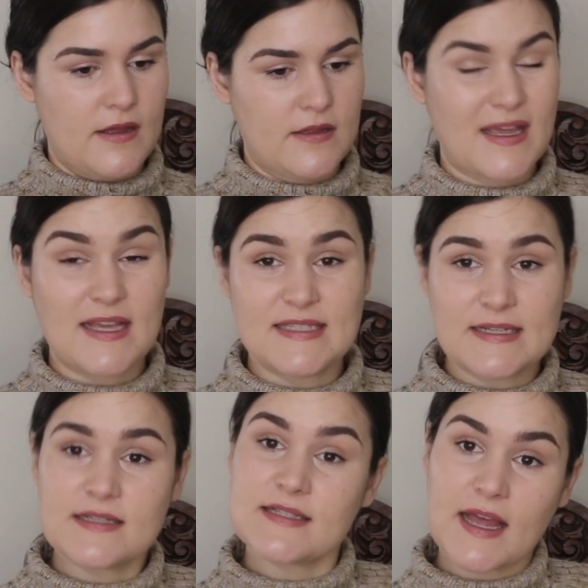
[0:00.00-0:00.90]
like a
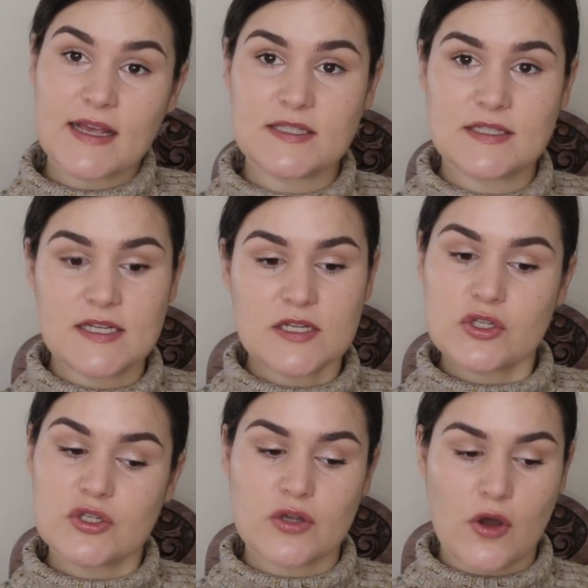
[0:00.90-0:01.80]
zigzag
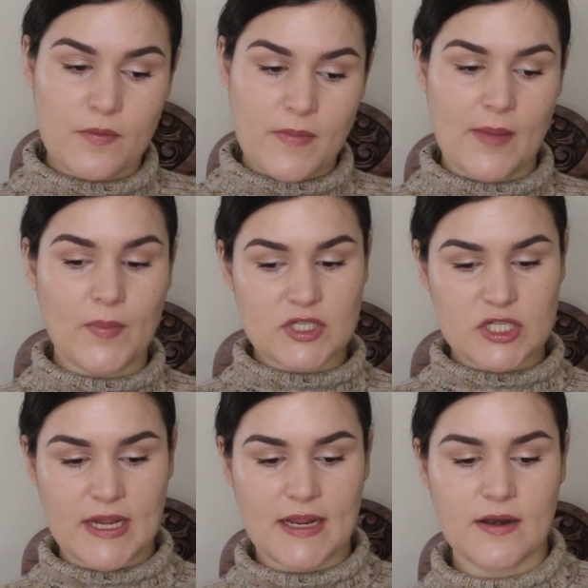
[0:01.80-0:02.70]
stitch on my
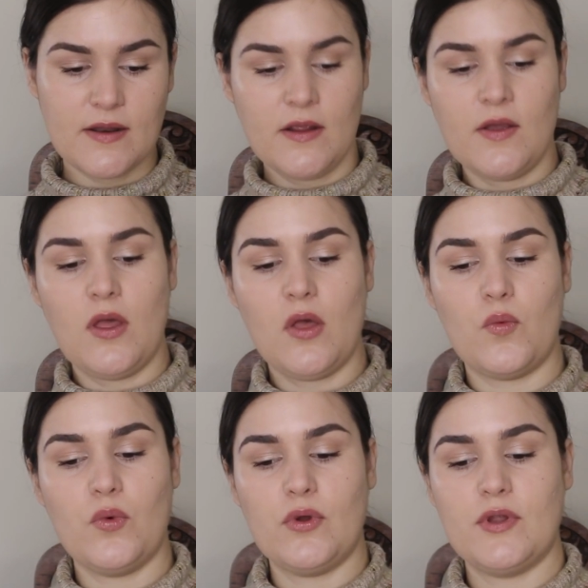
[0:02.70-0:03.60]
machine
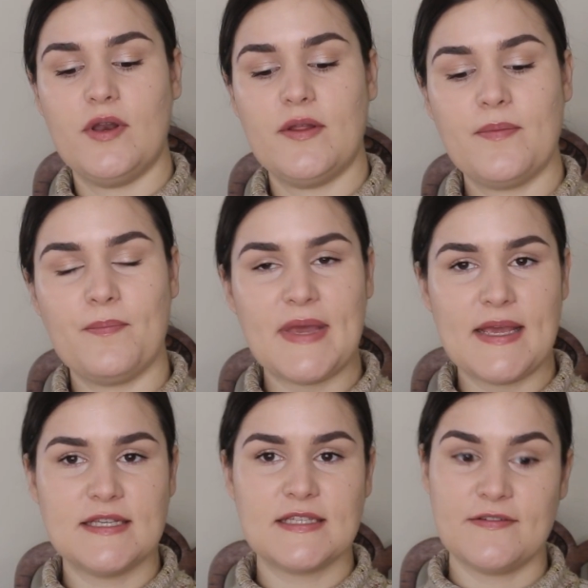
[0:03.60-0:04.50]
would
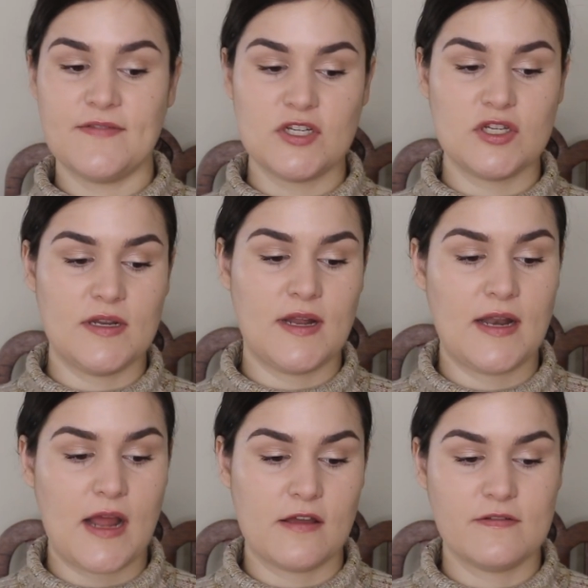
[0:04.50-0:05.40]
be sufficient
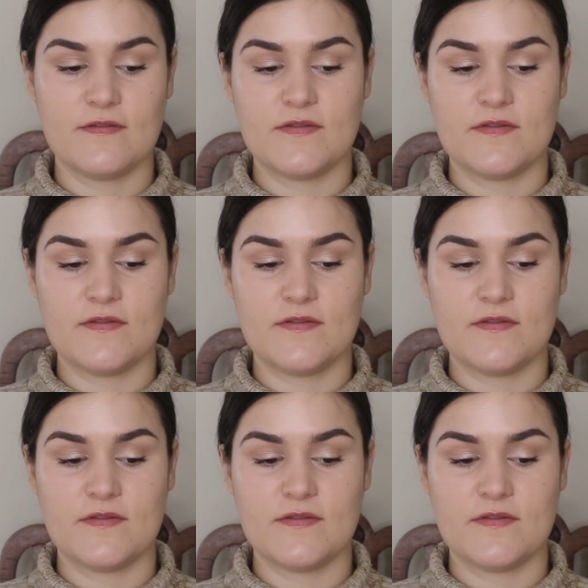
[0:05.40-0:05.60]
enough,